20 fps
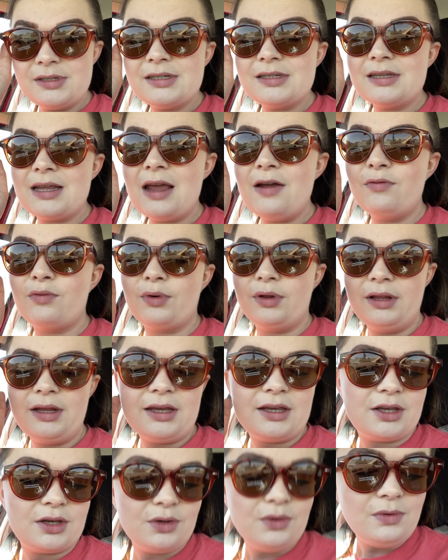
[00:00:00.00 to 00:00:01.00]
They have really
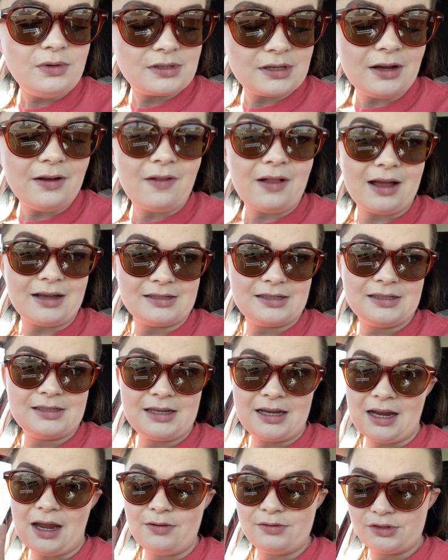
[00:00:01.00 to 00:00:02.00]
cute sunglasses.
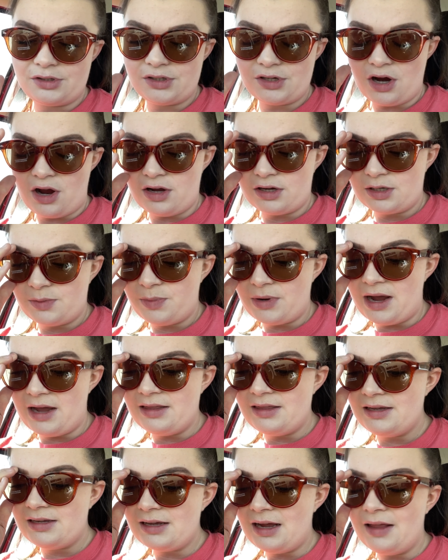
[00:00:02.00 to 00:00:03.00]
Like, I was shocked. But I
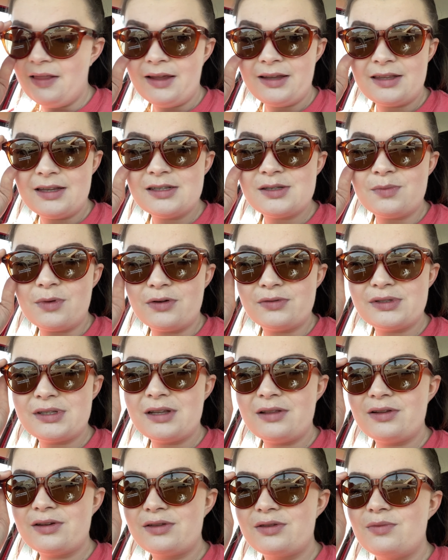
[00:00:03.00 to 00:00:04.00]
think I like these most. They
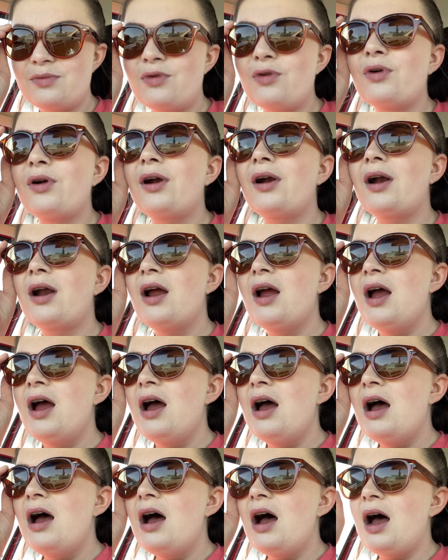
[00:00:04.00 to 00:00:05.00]
look more
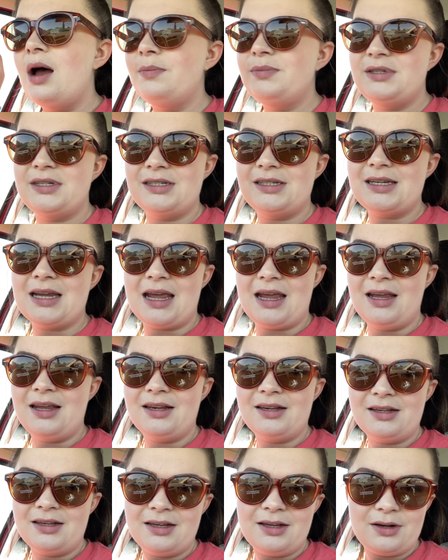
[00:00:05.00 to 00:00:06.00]
up to date,
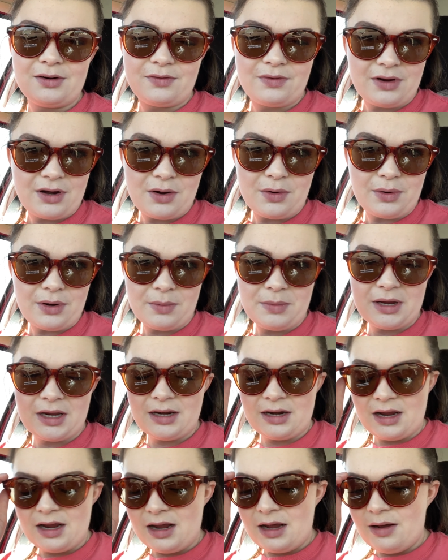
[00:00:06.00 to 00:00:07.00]
you know, if you know what I mean.